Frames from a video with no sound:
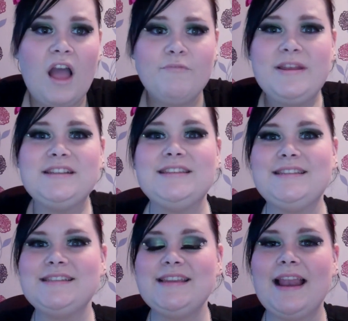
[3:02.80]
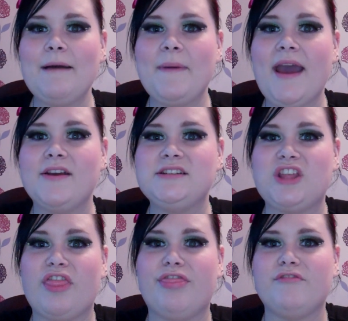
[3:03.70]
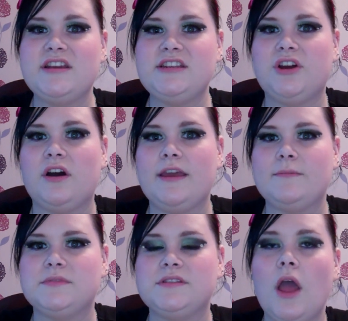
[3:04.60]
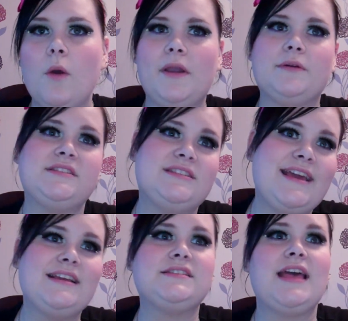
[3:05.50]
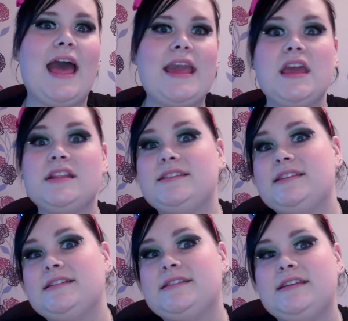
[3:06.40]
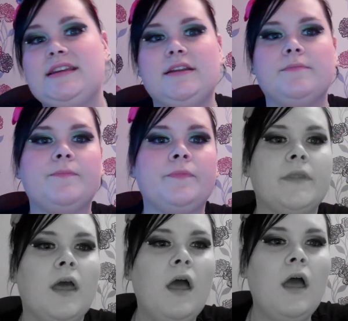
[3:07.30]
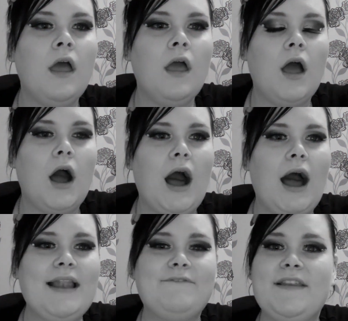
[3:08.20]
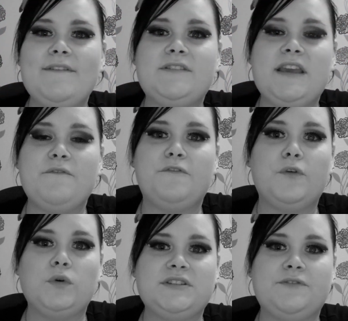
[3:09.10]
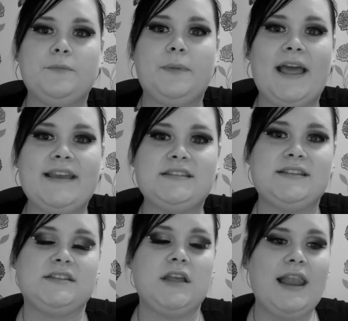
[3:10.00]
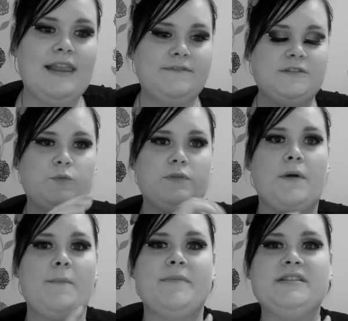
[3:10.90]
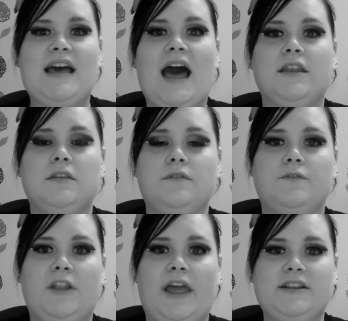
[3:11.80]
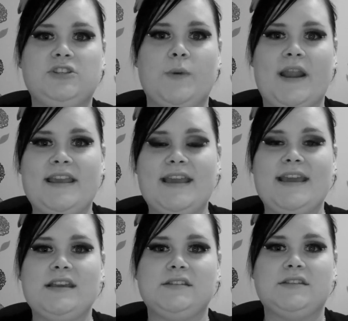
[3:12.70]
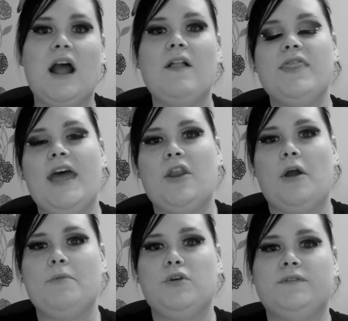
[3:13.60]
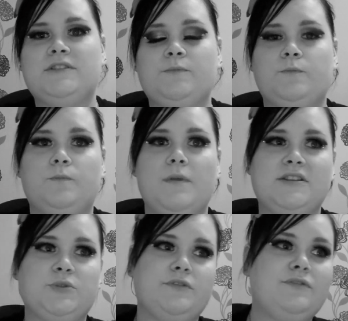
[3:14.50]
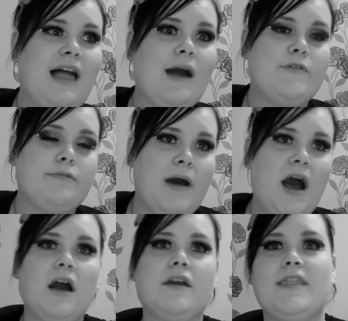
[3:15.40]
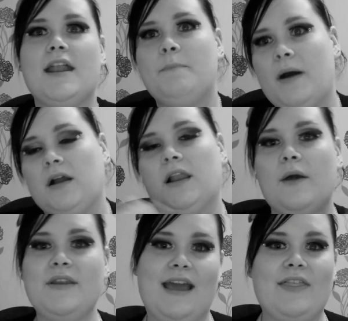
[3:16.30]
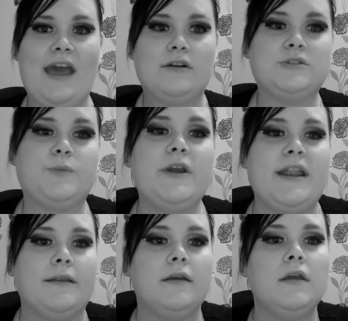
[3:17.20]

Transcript: I've been to Disneyland Paris three times when I was 6, 8 and 16. I've lived in four different places. I lived with my mum and dad for like 20 years and then I moved into a flat with Mark and then a bungalow now the house we're in.